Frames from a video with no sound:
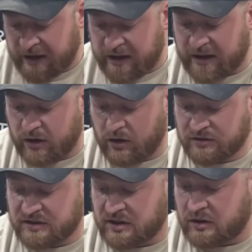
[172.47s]
And
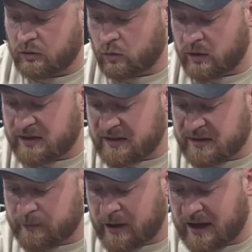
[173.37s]
also with
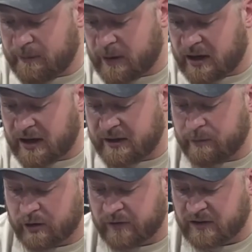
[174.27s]
this bipod
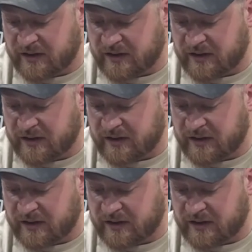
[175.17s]
perfectly